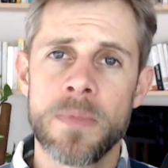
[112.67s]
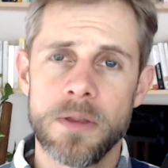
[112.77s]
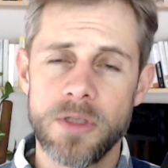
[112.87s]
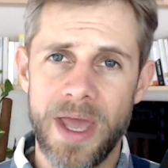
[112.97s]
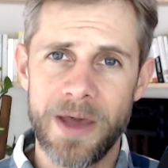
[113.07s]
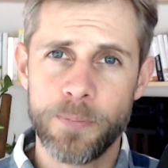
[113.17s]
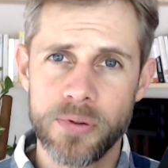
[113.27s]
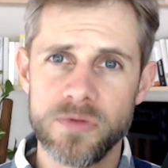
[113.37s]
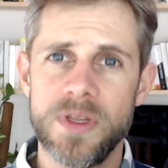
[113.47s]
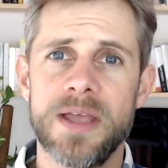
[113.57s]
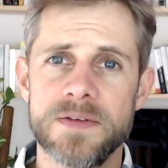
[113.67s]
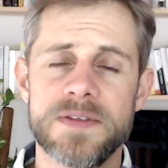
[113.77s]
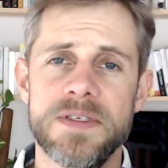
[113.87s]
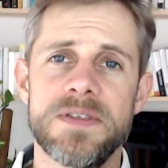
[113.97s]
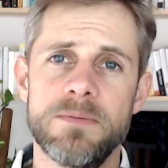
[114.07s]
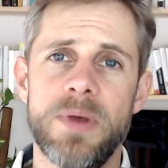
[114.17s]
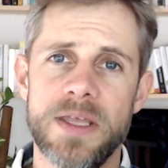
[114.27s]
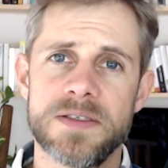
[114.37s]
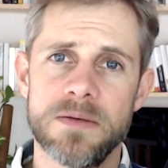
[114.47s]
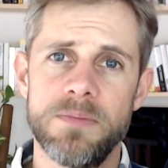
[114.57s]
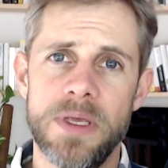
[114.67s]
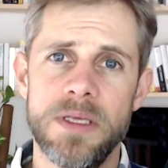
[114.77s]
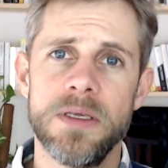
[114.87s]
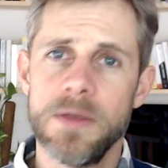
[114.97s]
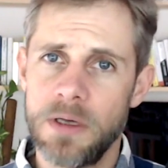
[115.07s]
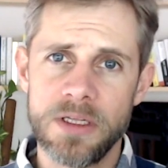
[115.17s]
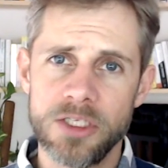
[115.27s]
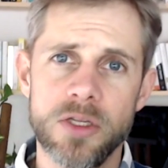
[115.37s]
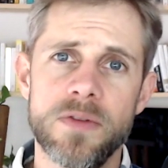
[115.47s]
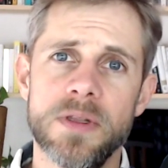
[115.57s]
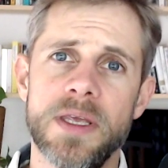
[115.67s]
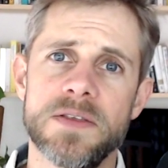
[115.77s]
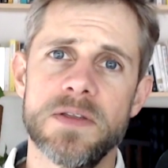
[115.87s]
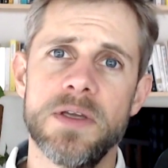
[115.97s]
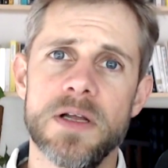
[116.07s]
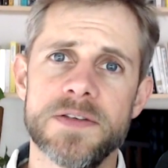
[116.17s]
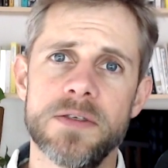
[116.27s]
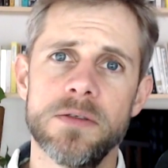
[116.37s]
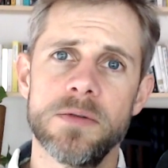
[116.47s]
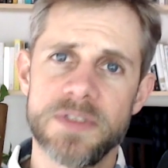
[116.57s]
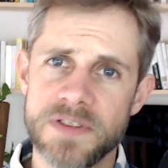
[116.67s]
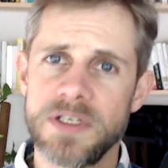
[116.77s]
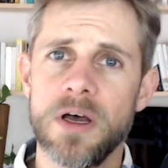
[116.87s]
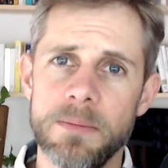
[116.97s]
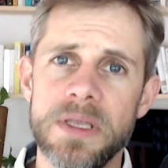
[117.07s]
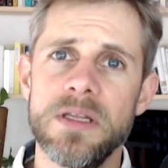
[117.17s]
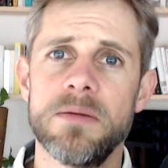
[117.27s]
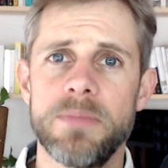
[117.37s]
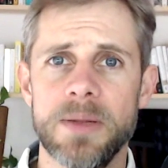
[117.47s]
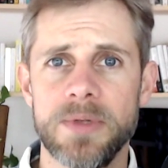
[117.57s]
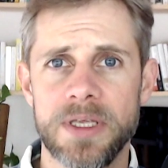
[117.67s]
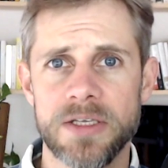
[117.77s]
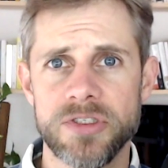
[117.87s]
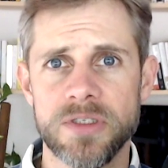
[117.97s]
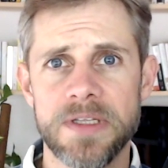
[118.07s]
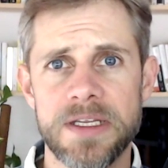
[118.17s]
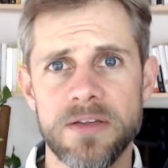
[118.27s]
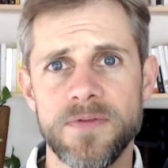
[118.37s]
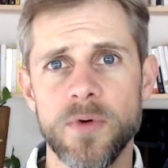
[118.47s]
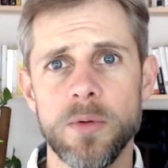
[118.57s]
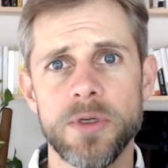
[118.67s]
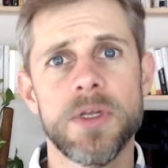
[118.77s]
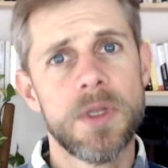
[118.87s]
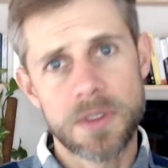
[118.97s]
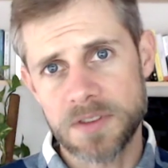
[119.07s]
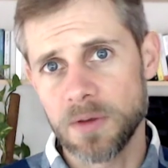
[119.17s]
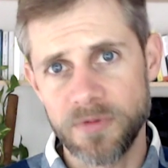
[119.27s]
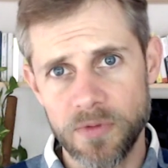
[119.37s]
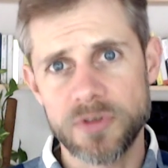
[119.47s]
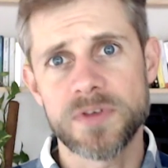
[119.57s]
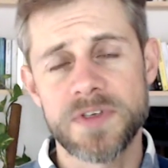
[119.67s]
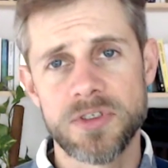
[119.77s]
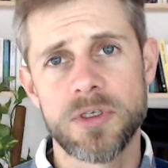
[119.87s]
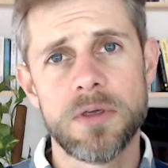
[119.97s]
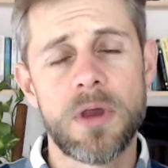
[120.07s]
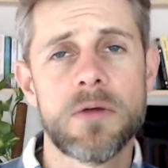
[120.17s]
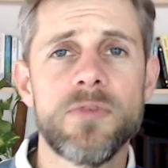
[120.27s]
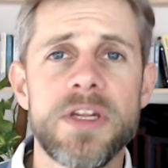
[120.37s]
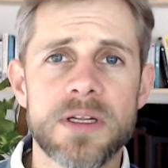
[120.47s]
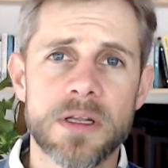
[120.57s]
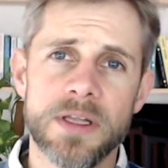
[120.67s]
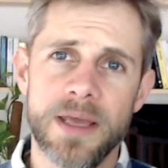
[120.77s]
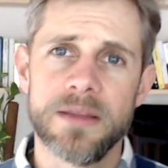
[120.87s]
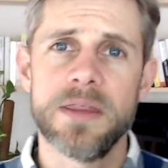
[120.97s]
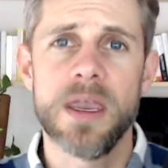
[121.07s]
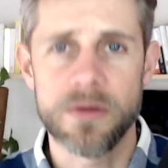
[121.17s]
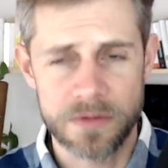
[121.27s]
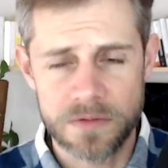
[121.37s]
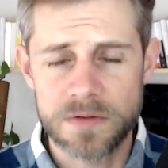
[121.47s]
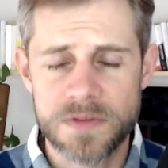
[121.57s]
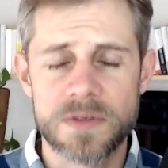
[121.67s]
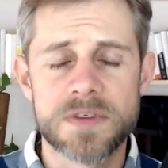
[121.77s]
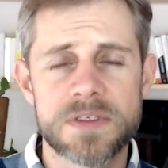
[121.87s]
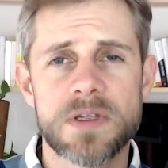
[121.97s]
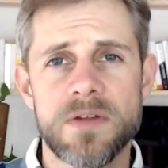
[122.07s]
you know, how pronounced these impacts can be. I'll include the link to the article, which is in our Medium publication, Leading Forward. So if you're interested, you can go and read it at length there. And Susie's done a